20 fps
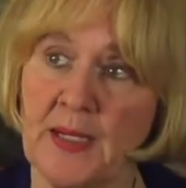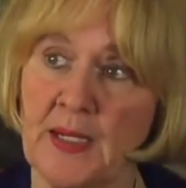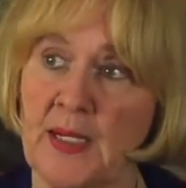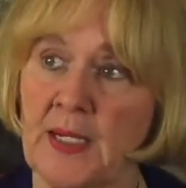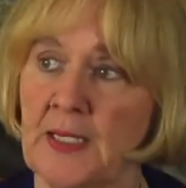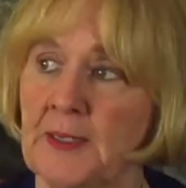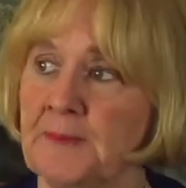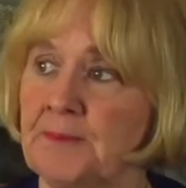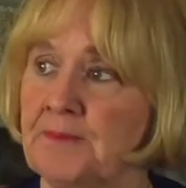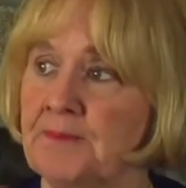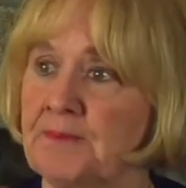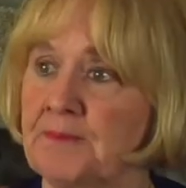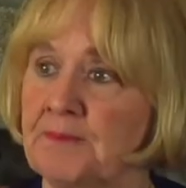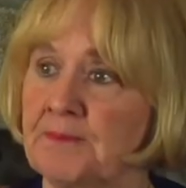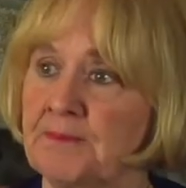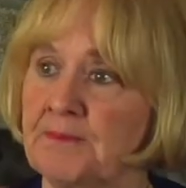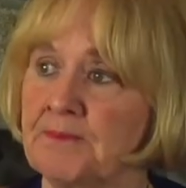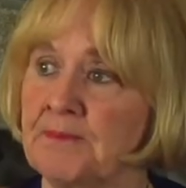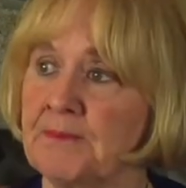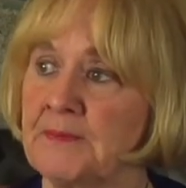
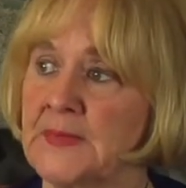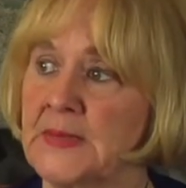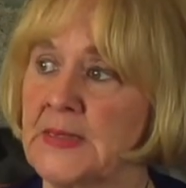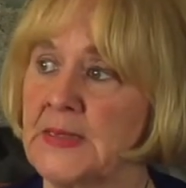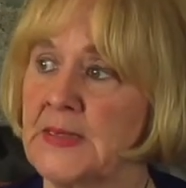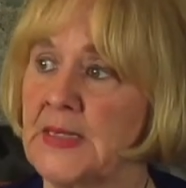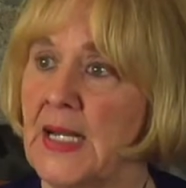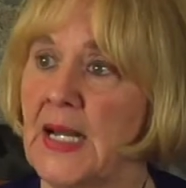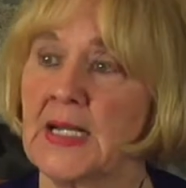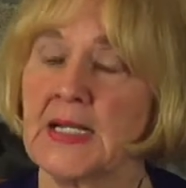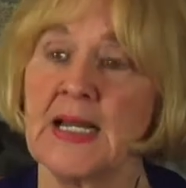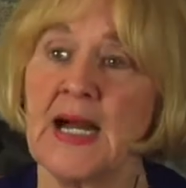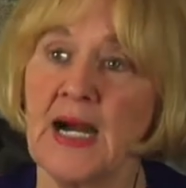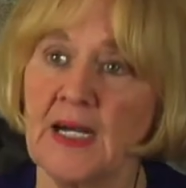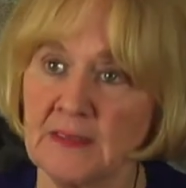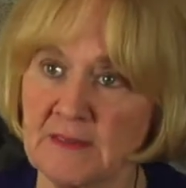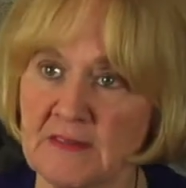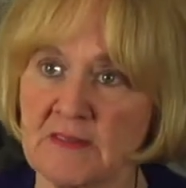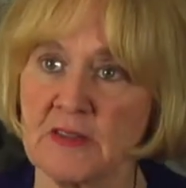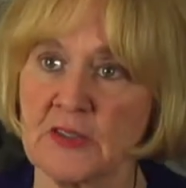a
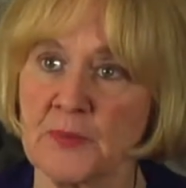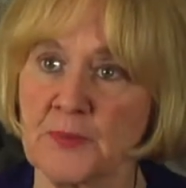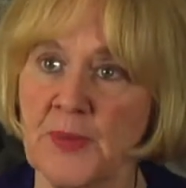counselor